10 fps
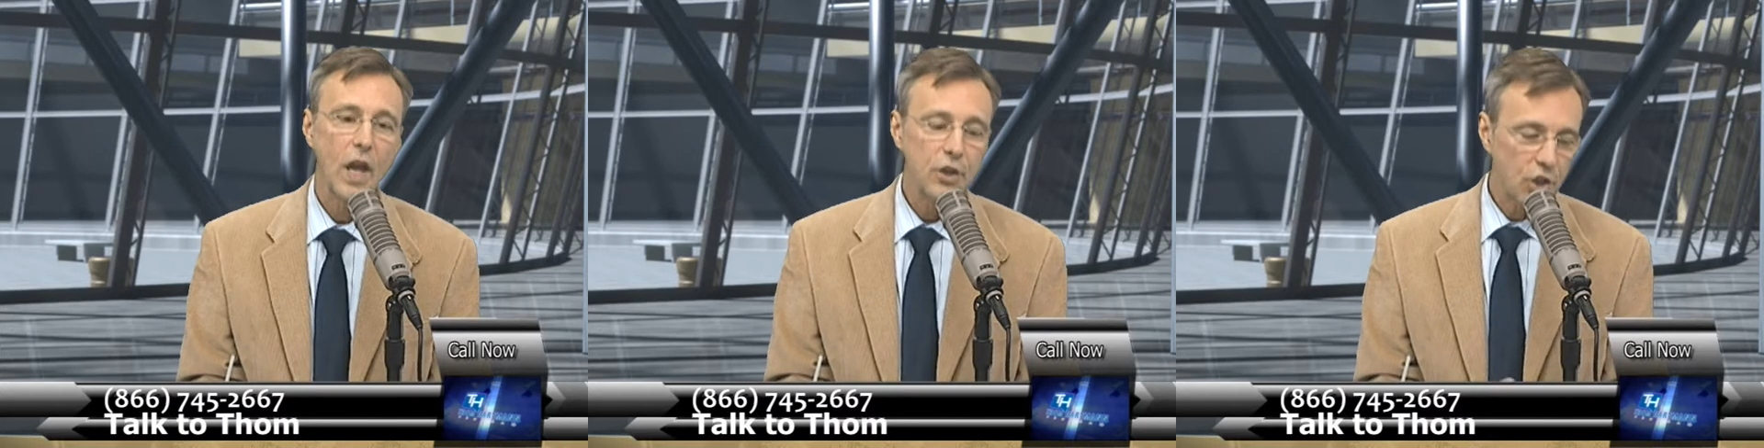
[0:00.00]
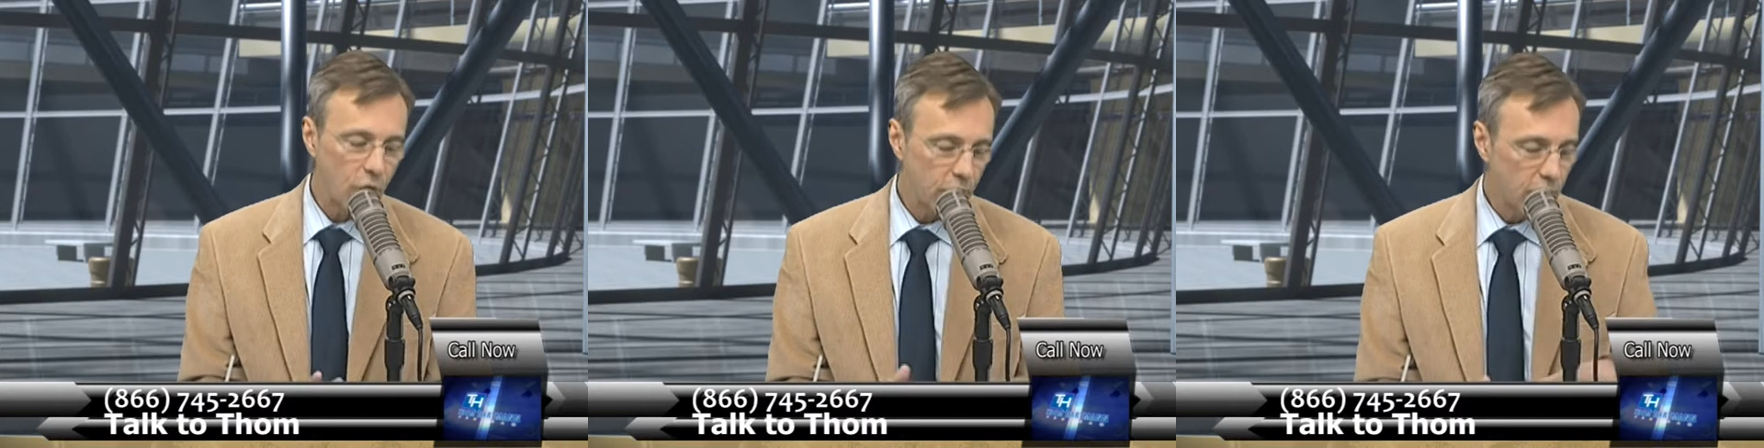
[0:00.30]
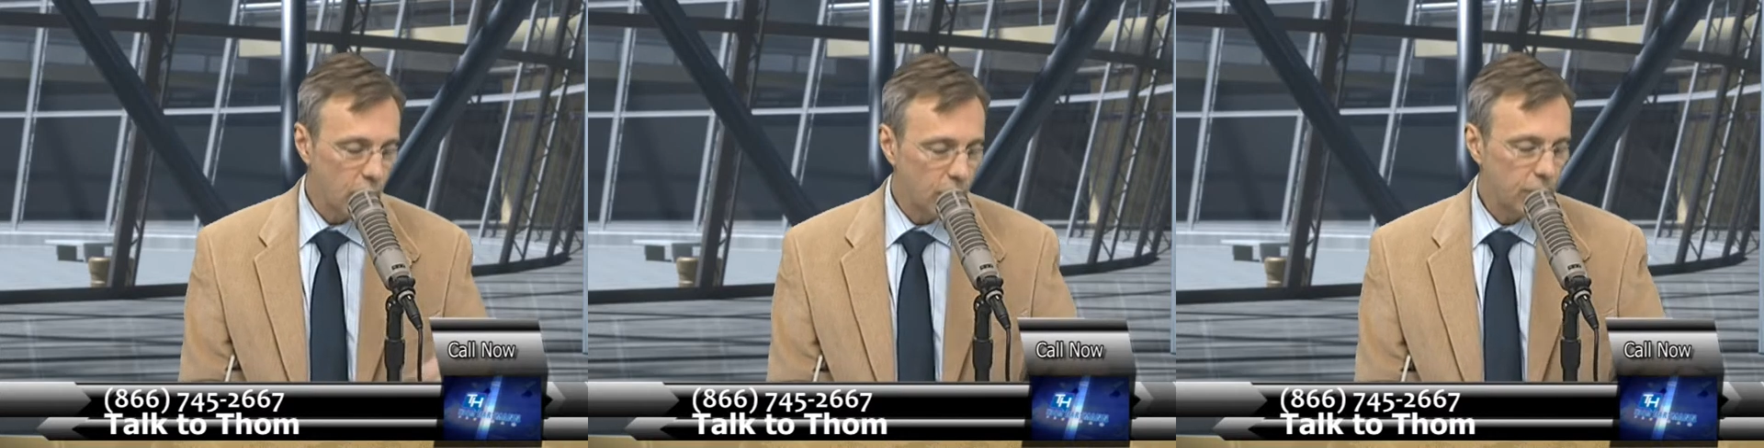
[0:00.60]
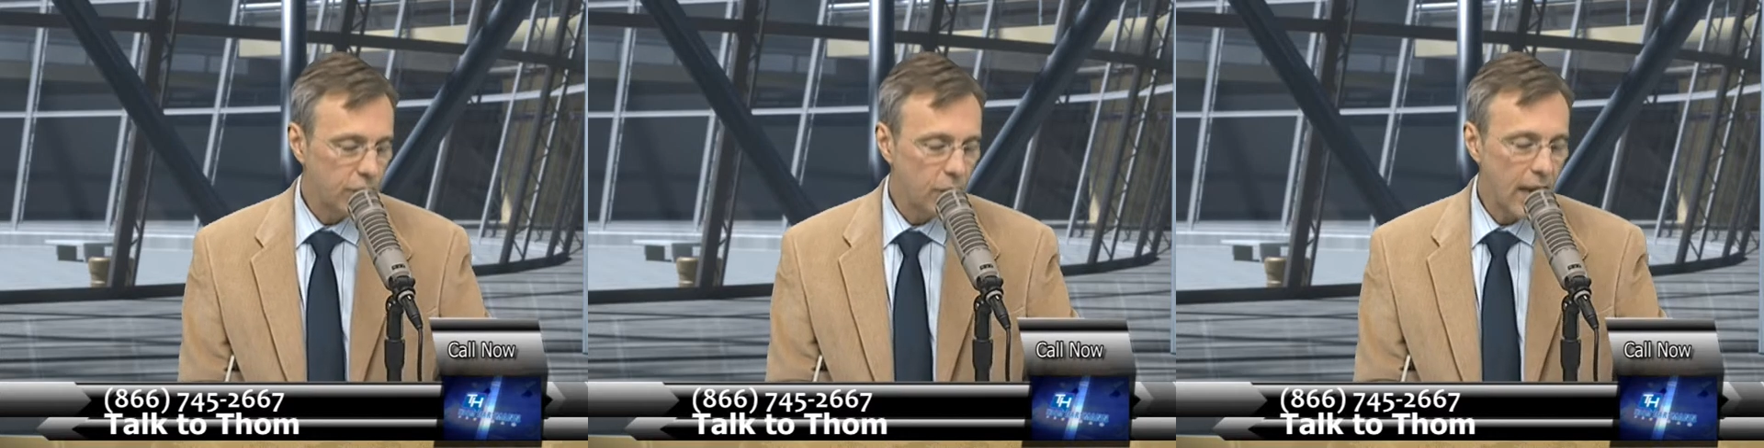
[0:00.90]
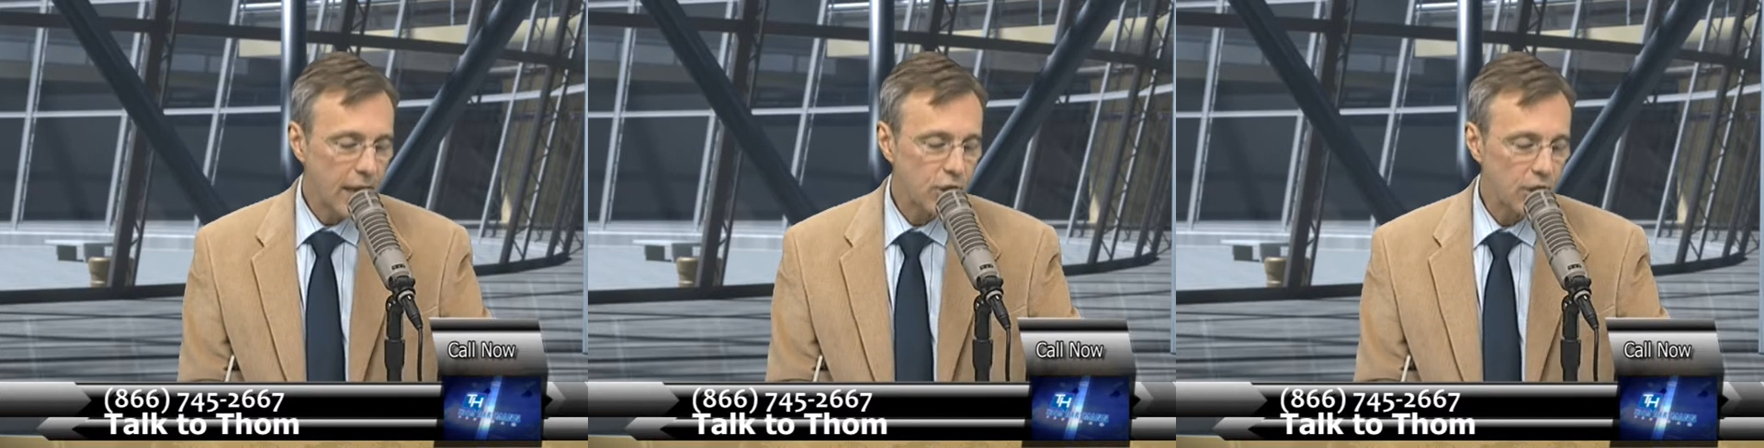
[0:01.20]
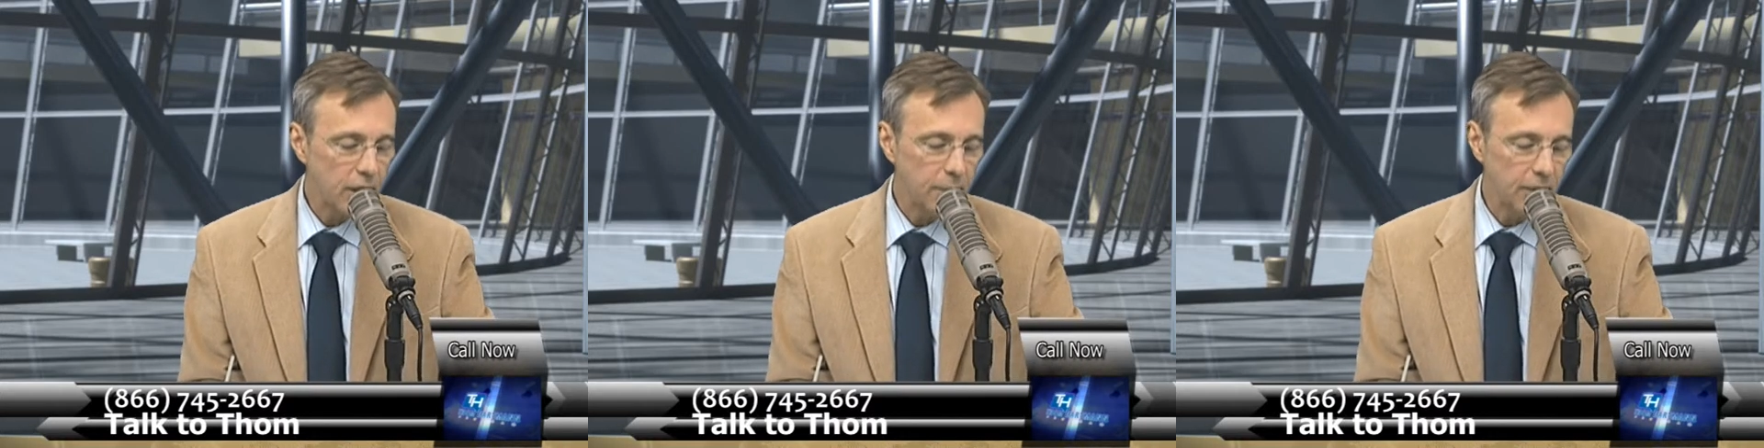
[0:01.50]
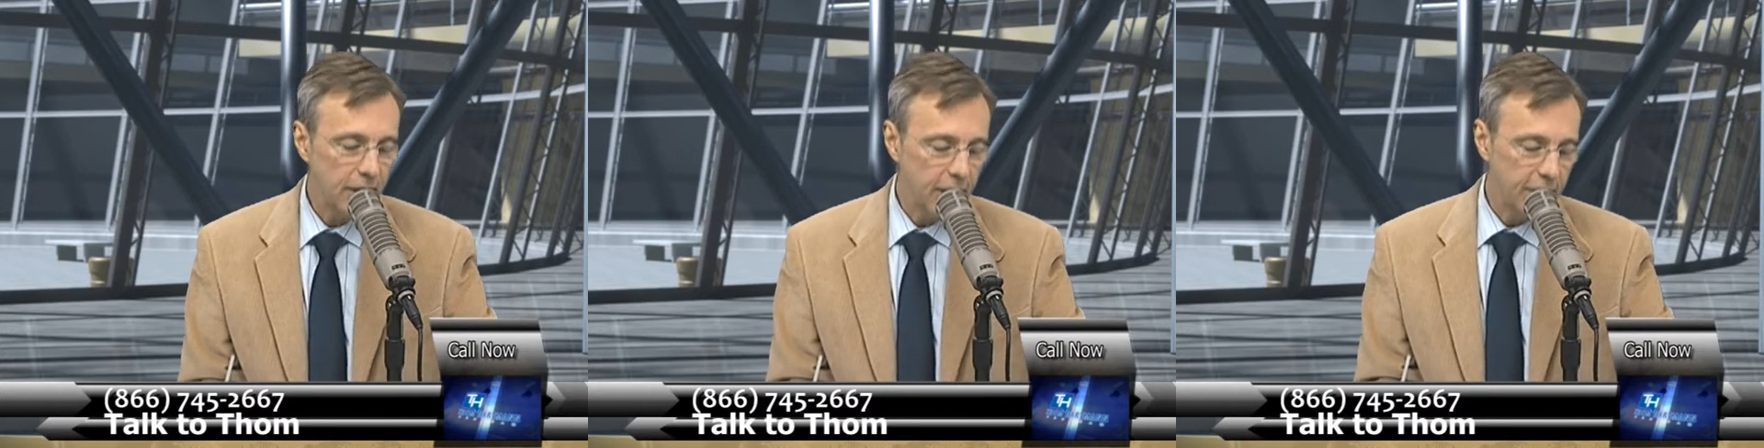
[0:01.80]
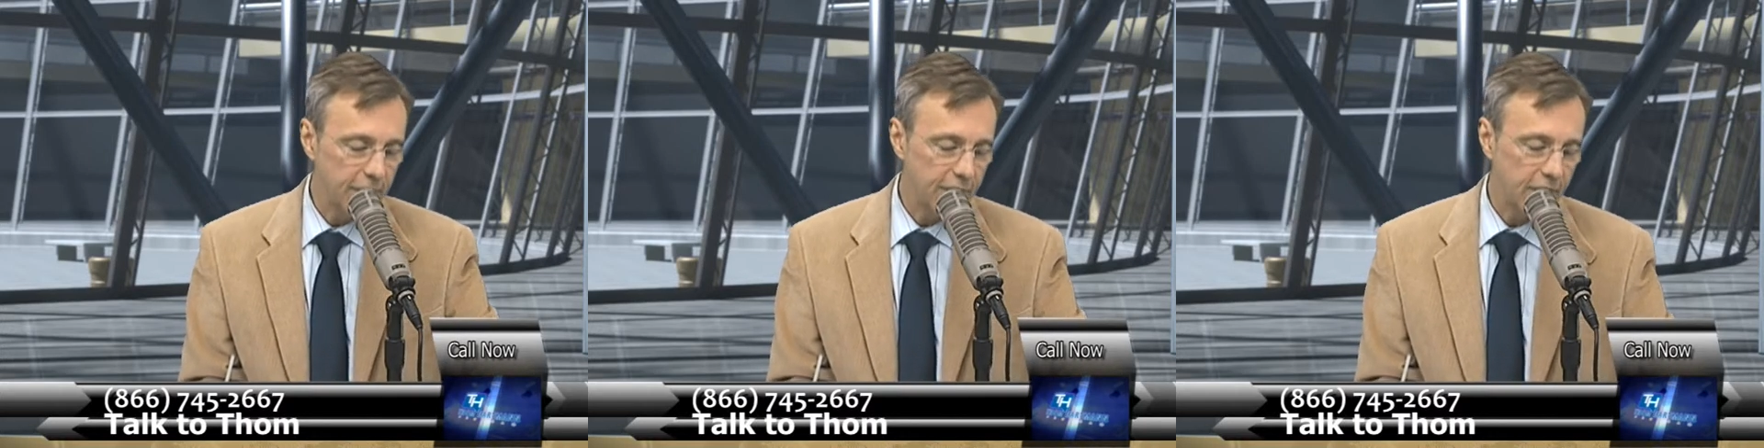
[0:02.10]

So you you actually believe